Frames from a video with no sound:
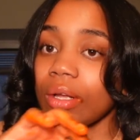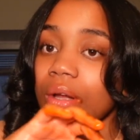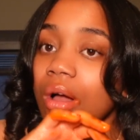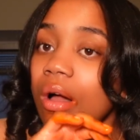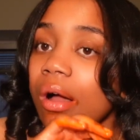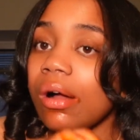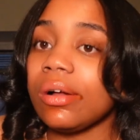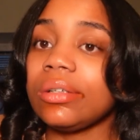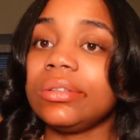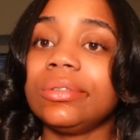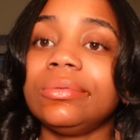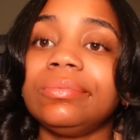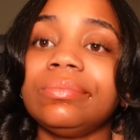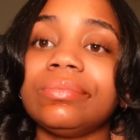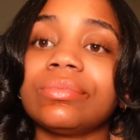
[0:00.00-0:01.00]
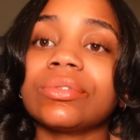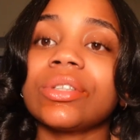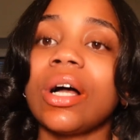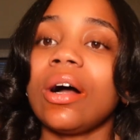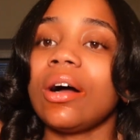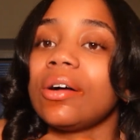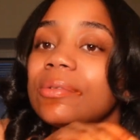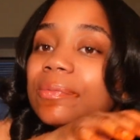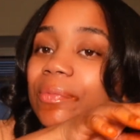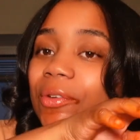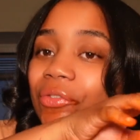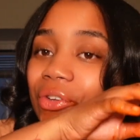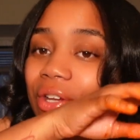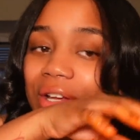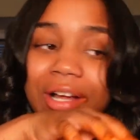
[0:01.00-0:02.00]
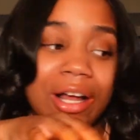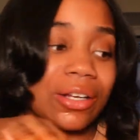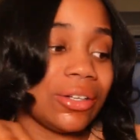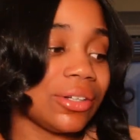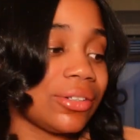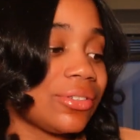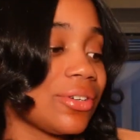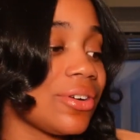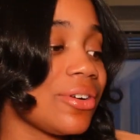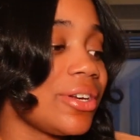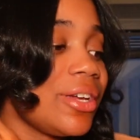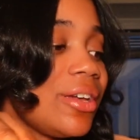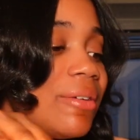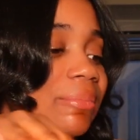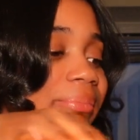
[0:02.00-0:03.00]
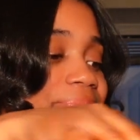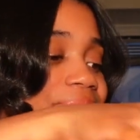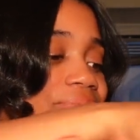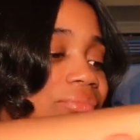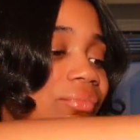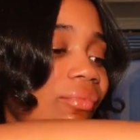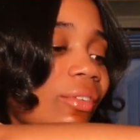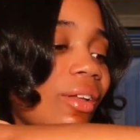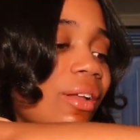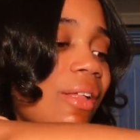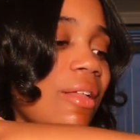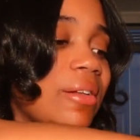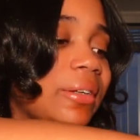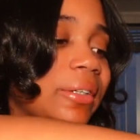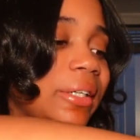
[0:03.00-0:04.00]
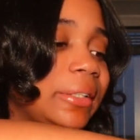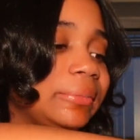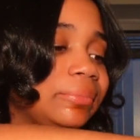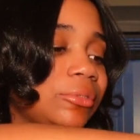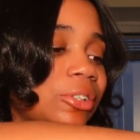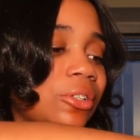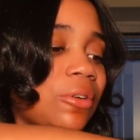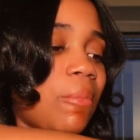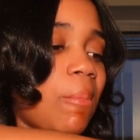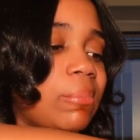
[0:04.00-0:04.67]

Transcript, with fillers: uh, oh, I feel like I look dirty. Okay, fine.